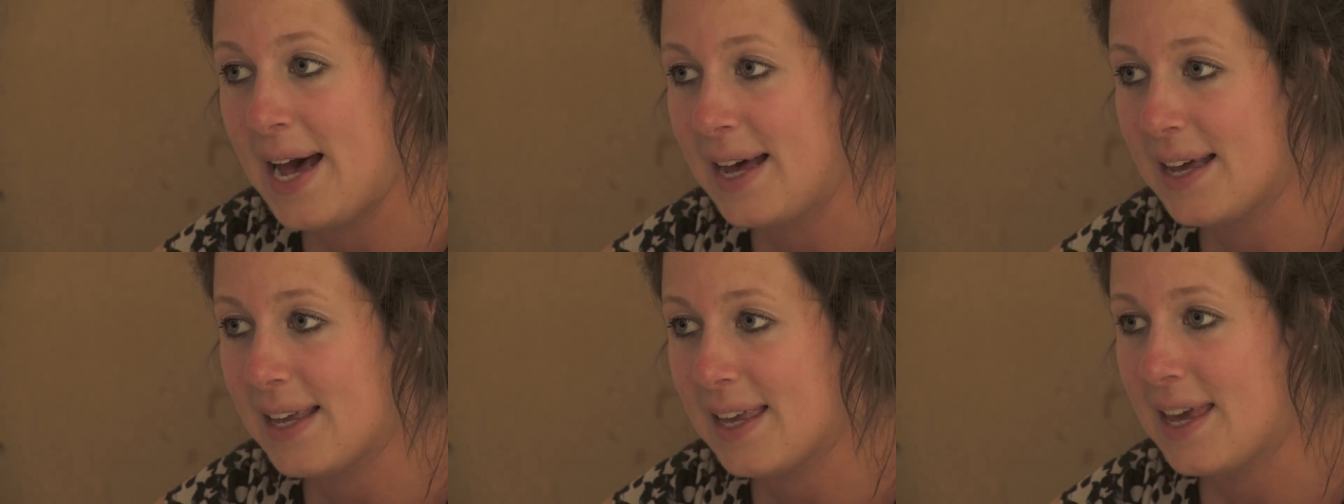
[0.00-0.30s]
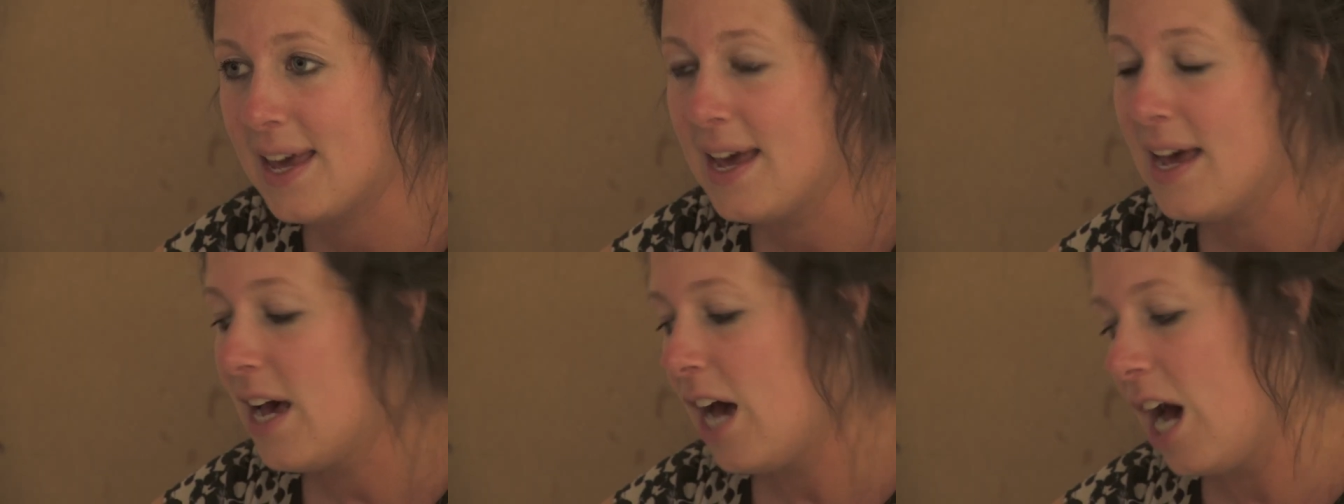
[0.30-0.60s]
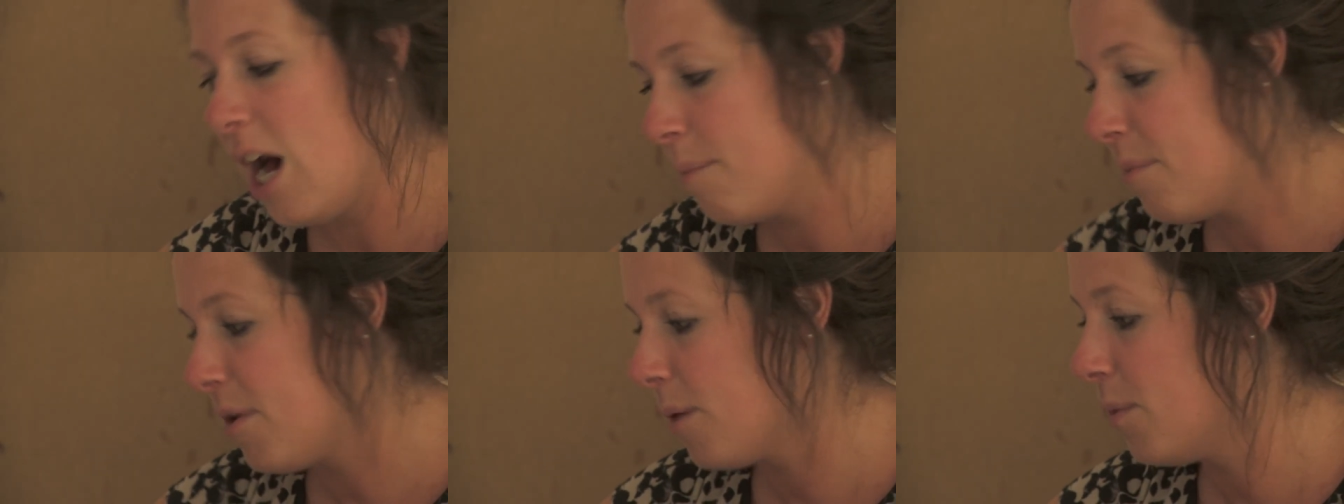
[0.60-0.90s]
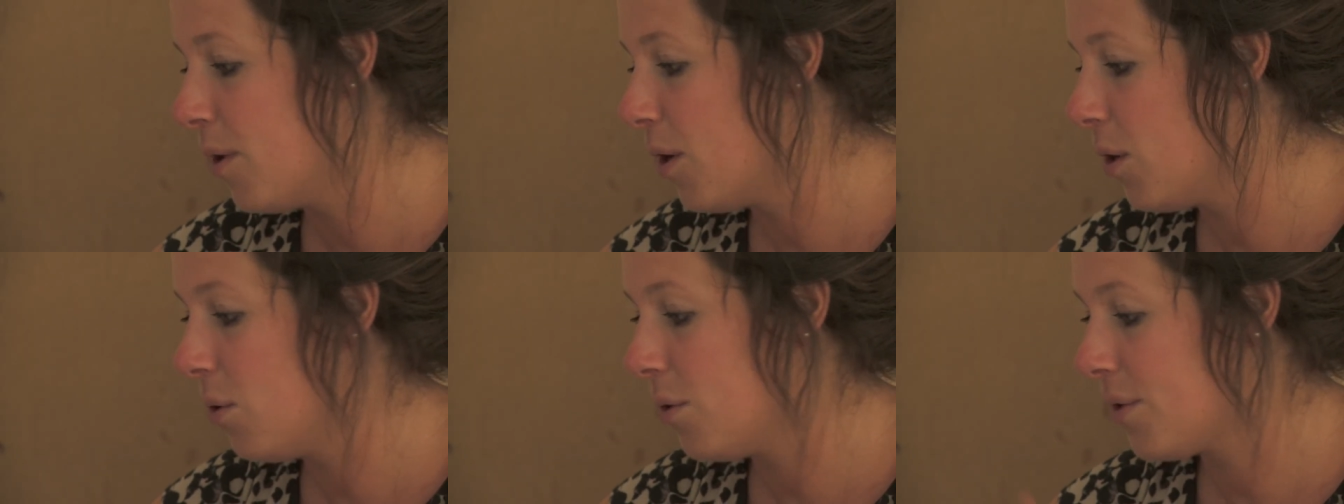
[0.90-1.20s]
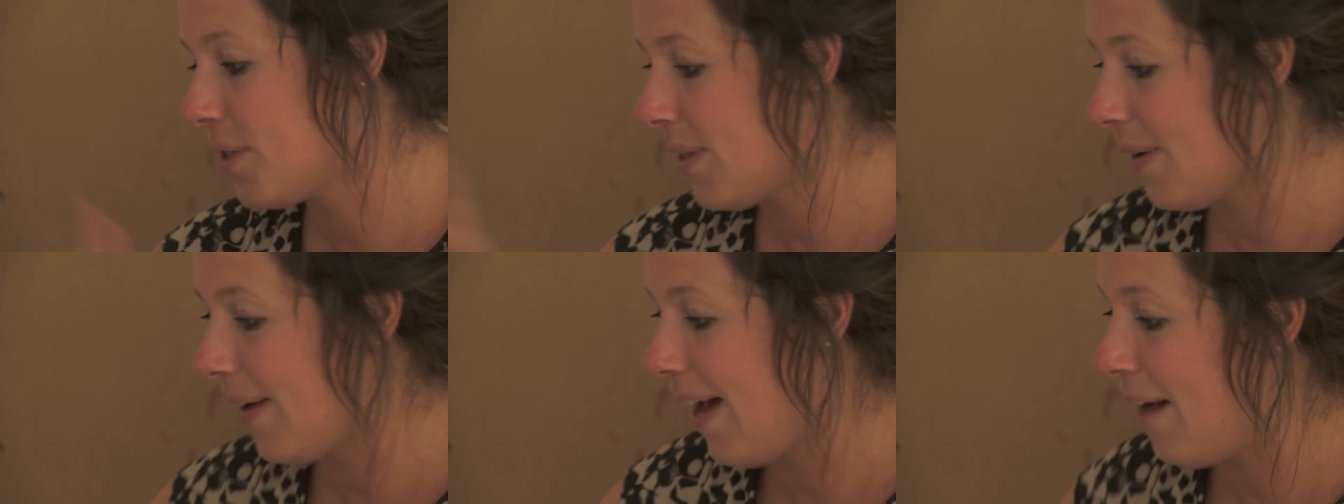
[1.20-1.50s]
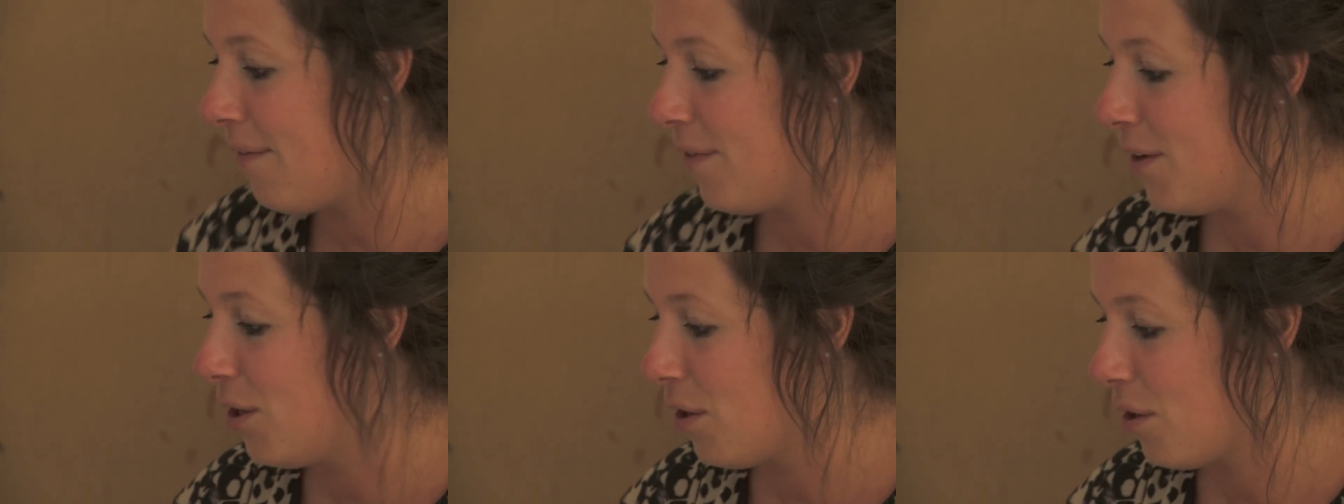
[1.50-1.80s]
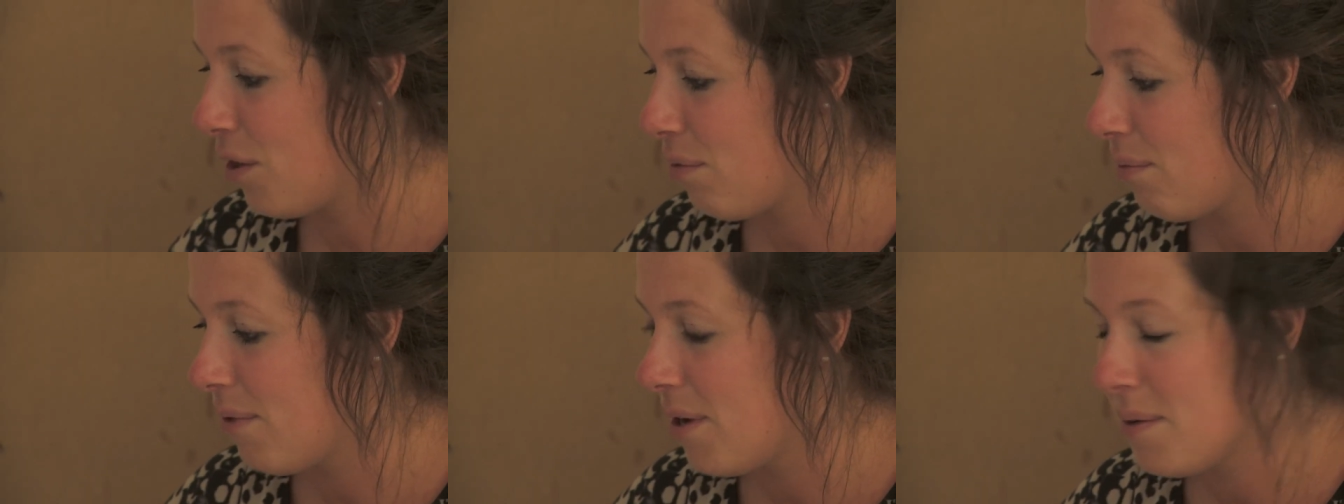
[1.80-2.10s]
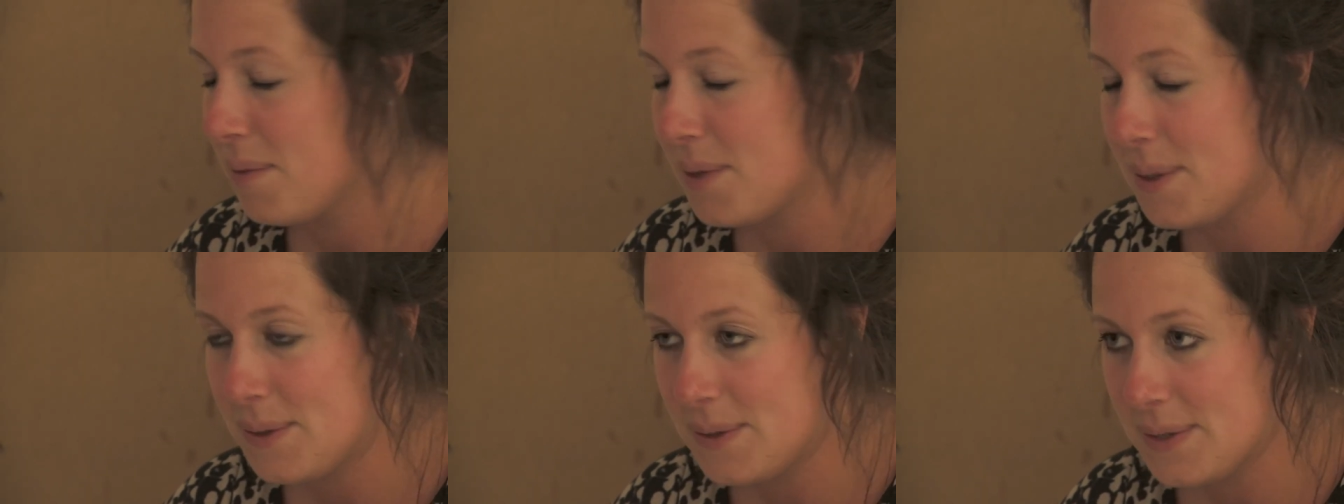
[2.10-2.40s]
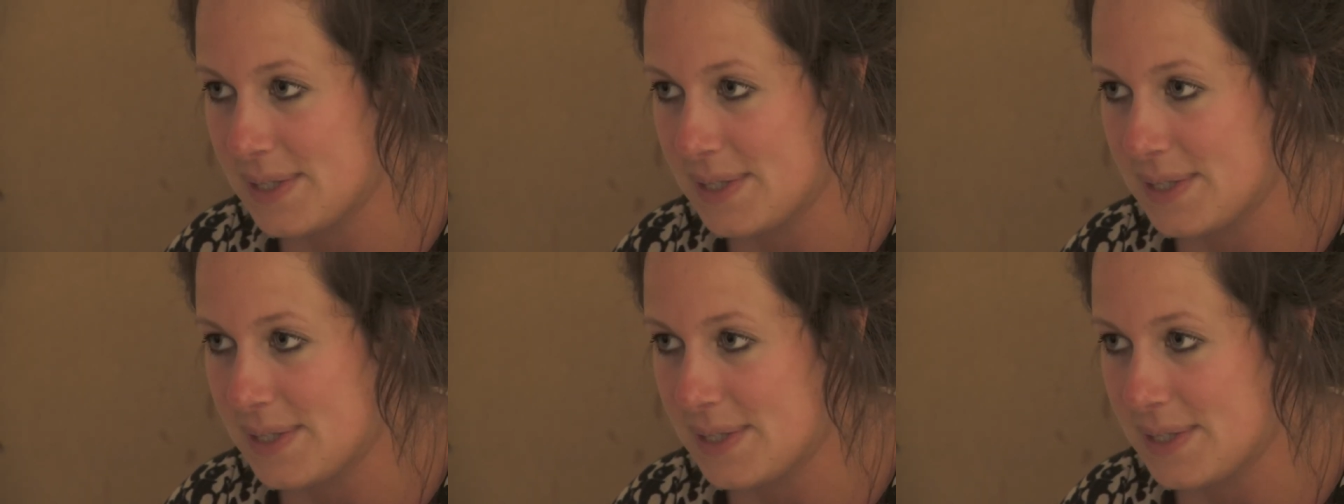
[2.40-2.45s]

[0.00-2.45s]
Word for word: It's basically encouraging people to work